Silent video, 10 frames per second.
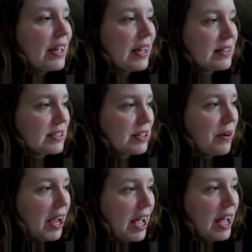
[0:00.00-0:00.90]
And so
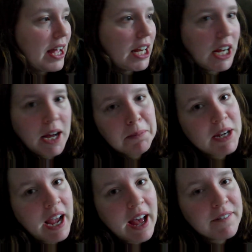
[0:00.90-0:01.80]
I had 1.5
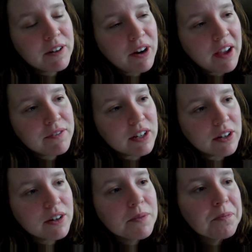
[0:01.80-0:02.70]
cups of Kraft
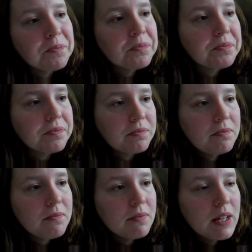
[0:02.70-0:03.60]
dinner.
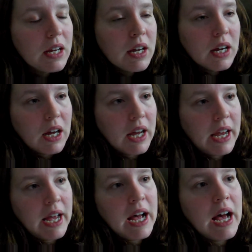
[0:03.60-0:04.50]
I
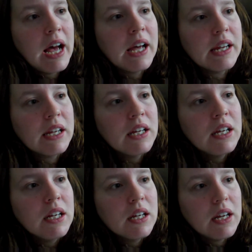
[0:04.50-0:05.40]
had
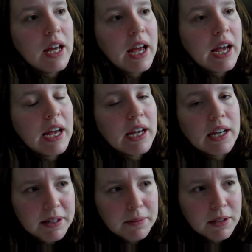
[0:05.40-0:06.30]

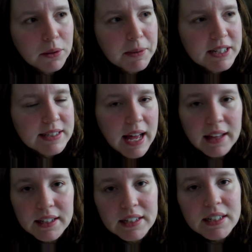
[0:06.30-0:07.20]
a little bit of
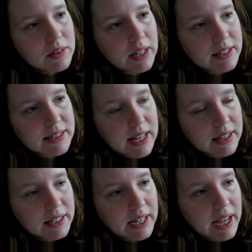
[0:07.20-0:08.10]
salad. That
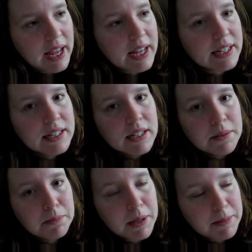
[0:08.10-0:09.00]
salad had
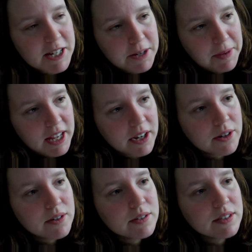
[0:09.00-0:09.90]
baby
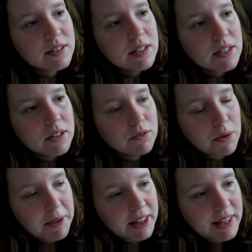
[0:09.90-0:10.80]
tomatoes,
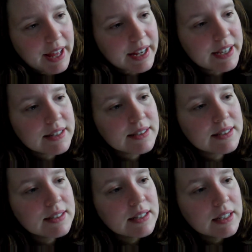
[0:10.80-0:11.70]
romaine
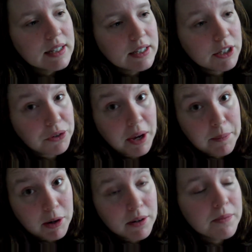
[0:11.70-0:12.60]
lettuce,
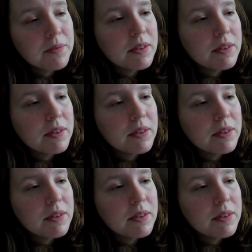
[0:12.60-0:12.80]
cucumber,